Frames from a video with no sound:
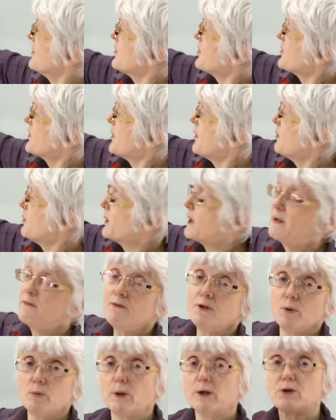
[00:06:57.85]
So
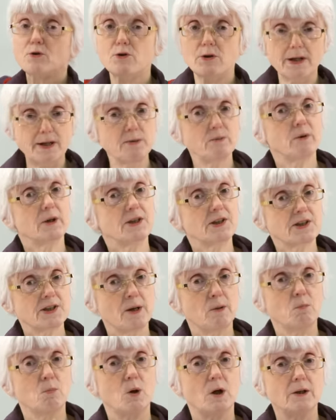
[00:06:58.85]
if you agree with
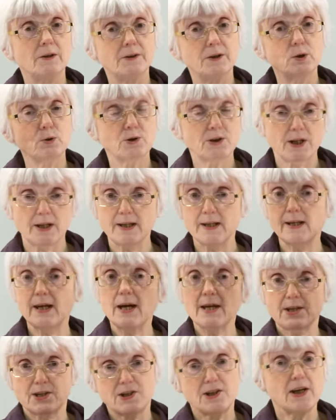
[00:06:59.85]
someone, you say,
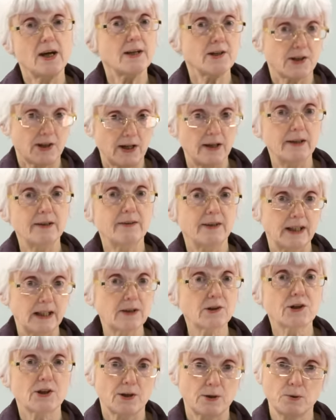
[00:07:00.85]
yes, yes, I
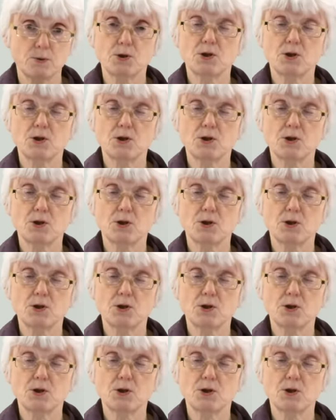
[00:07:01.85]
think so